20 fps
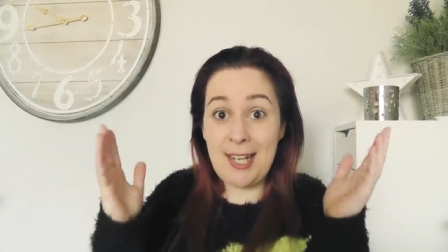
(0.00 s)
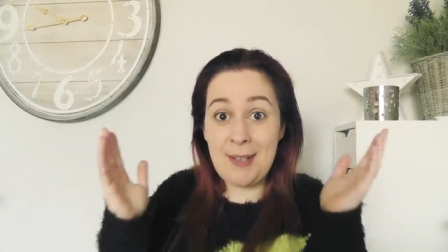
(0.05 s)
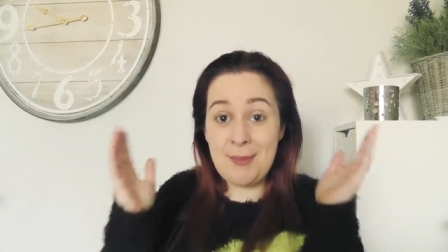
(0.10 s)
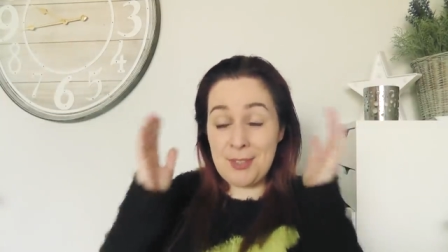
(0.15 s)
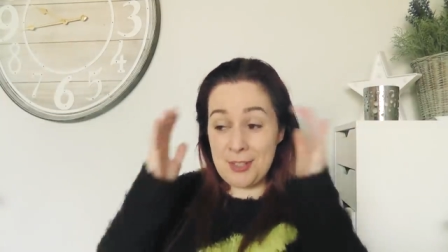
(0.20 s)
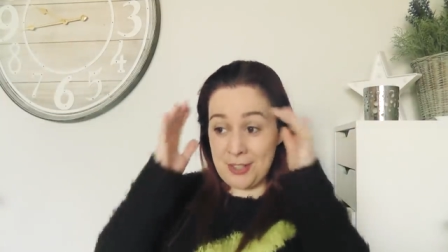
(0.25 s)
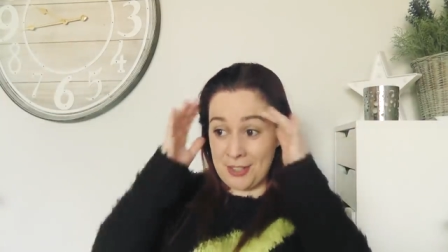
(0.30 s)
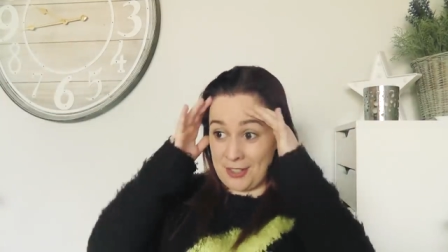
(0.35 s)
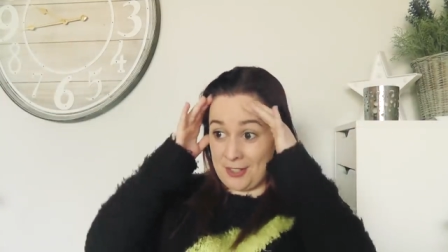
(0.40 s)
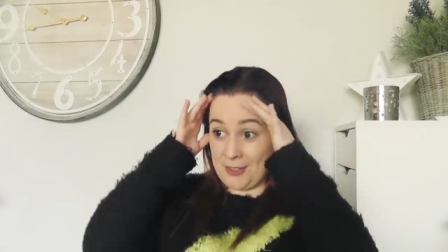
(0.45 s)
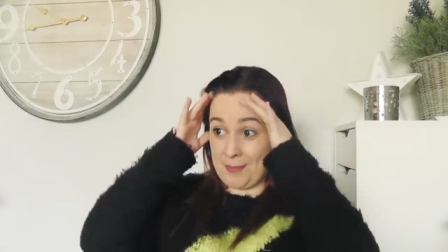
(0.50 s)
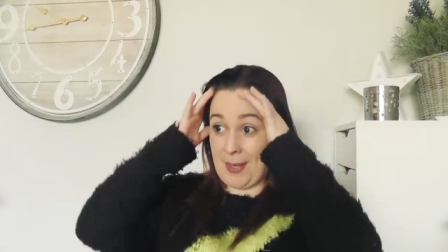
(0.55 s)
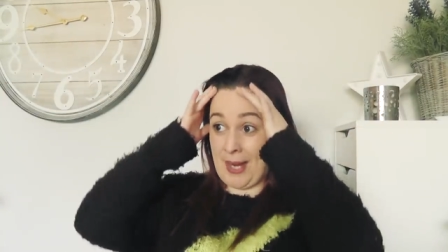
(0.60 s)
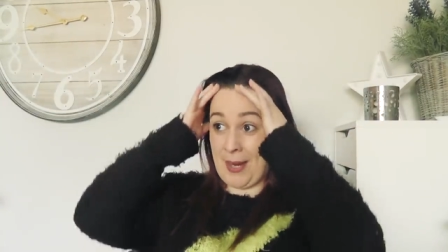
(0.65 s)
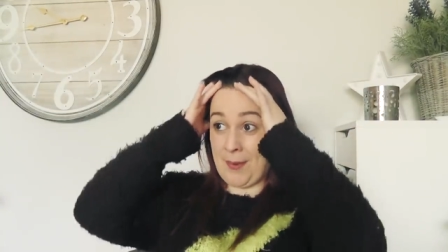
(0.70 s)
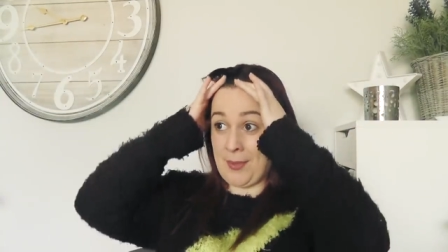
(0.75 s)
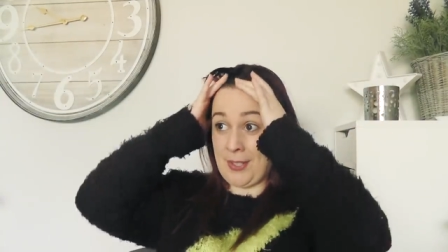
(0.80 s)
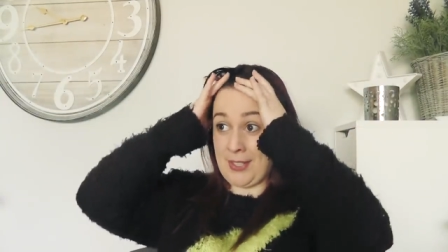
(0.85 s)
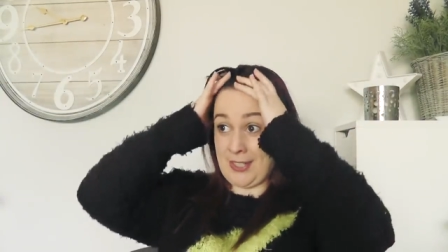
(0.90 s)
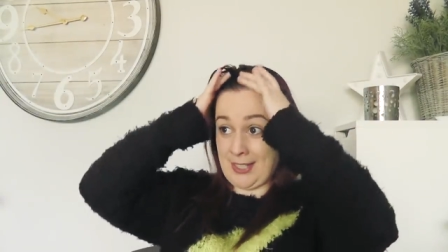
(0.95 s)
I'm just stood
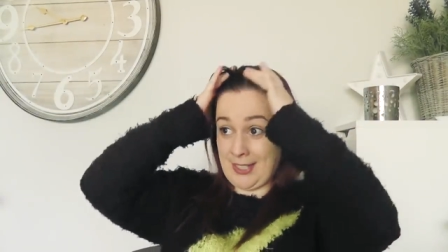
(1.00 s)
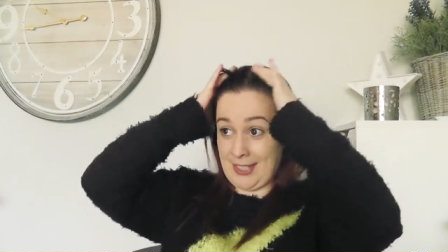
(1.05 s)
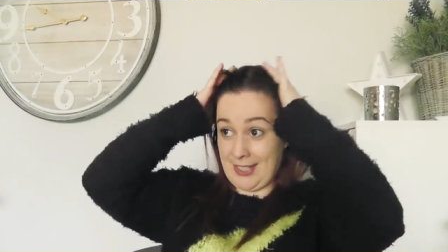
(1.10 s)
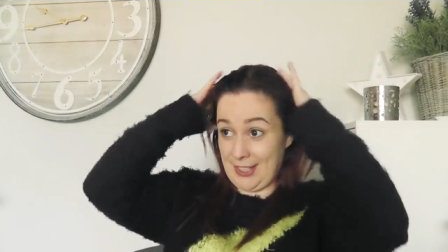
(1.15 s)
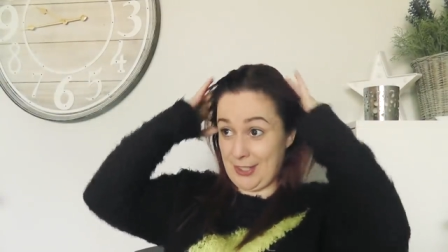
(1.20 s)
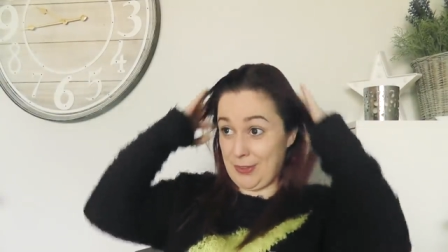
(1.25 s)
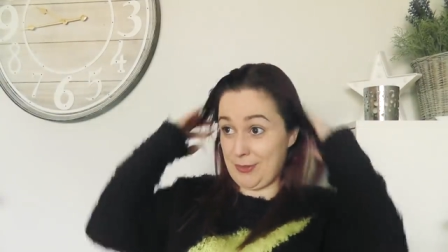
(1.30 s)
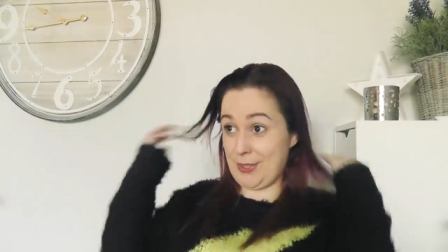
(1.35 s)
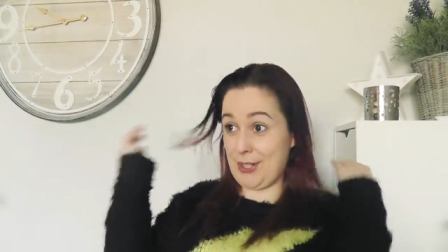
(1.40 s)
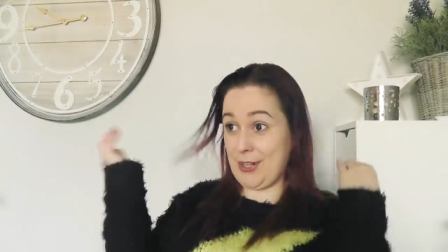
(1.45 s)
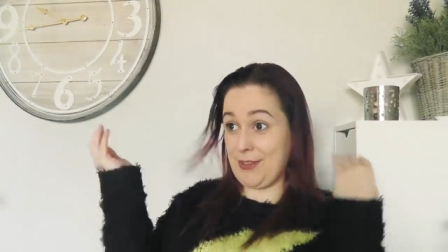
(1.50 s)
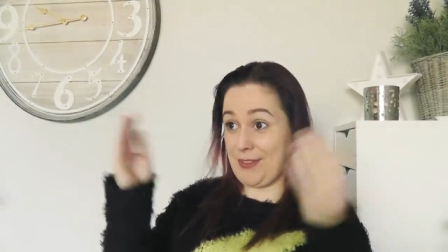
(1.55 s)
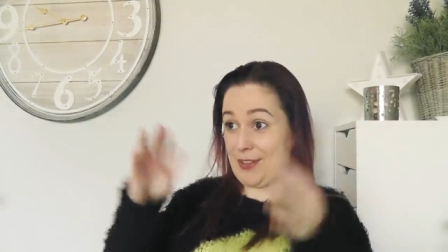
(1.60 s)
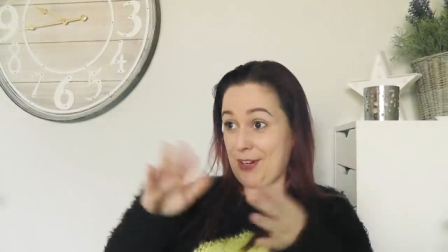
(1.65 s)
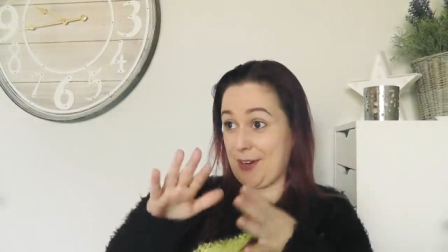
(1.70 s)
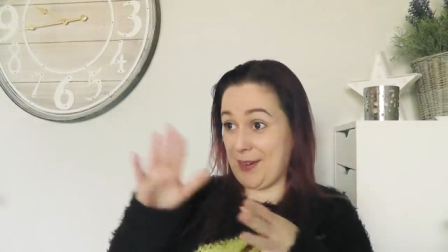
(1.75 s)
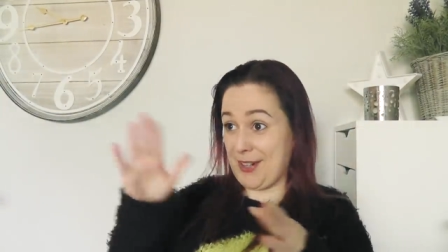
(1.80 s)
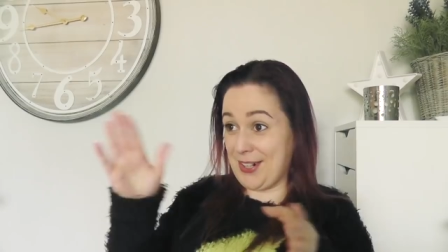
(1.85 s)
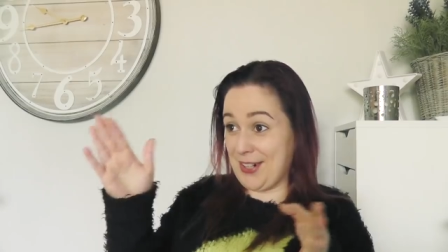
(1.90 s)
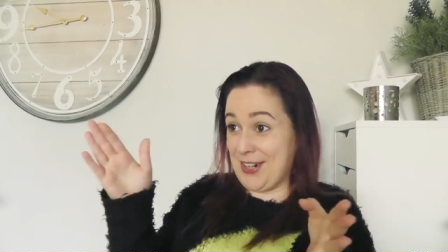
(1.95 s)
back watching this roof
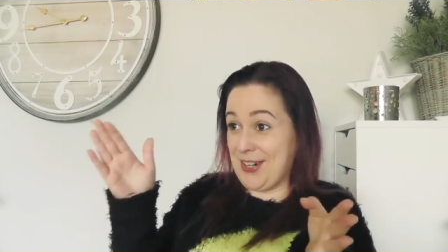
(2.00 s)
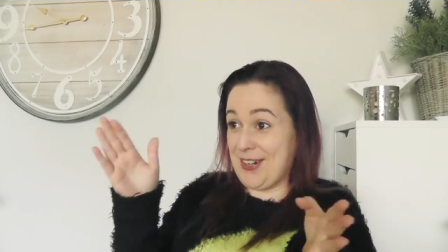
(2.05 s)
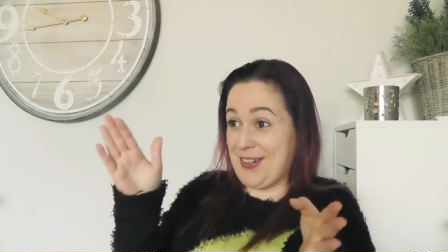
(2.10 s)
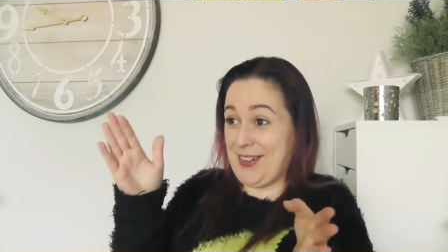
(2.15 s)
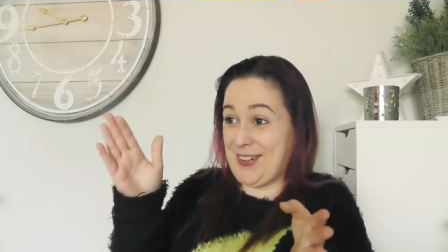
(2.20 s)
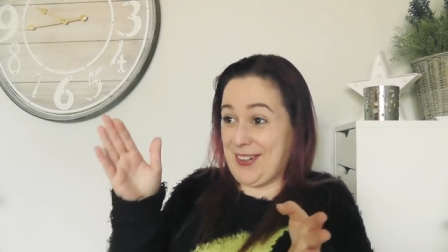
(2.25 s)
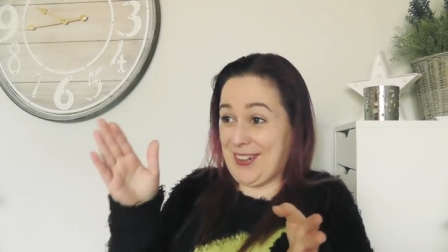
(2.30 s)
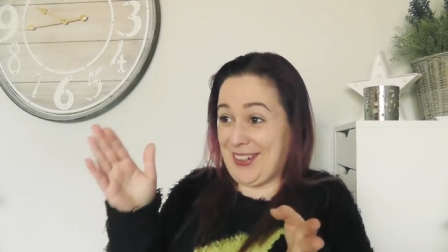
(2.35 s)
going up,